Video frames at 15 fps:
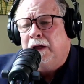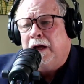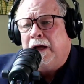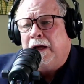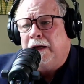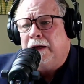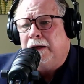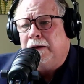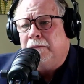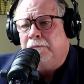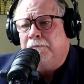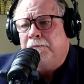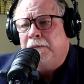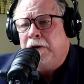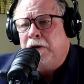
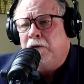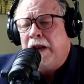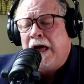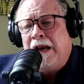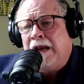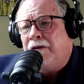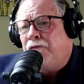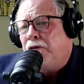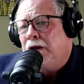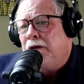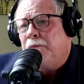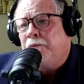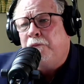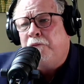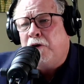Not
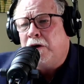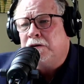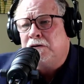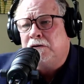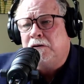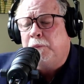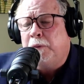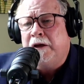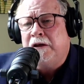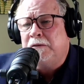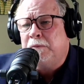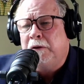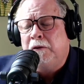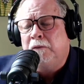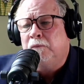every foster
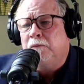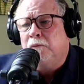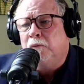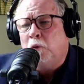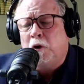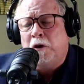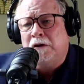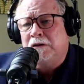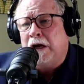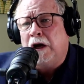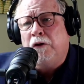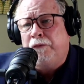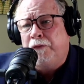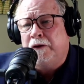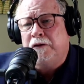placement works
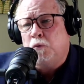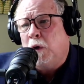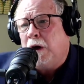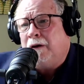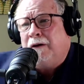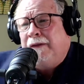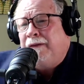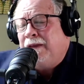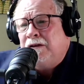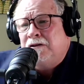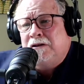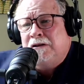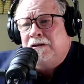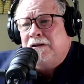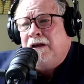out this well, and I think
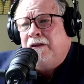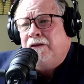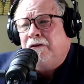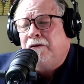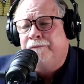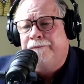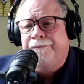that's just another,